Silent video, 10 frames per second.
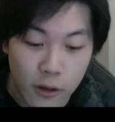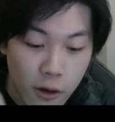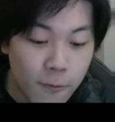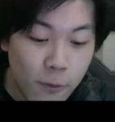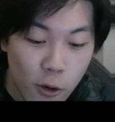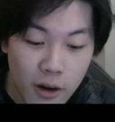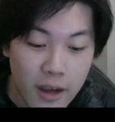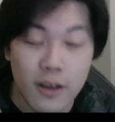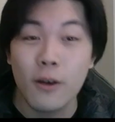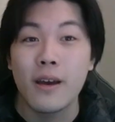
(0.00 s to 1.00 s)
good
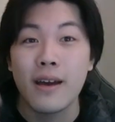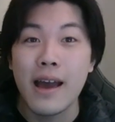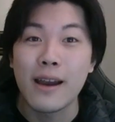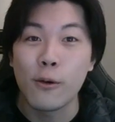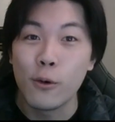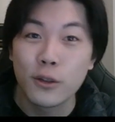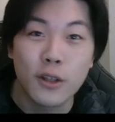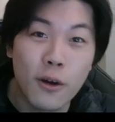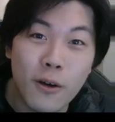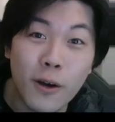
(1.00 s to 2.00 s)
Fortnite unit and
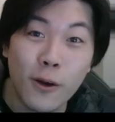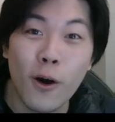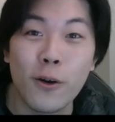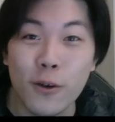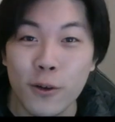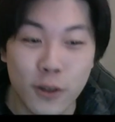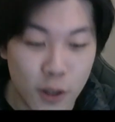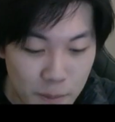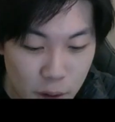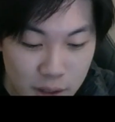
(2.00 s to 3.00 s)
also God
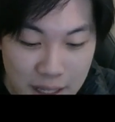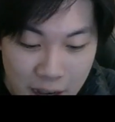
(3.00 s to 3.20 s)
Usopp books,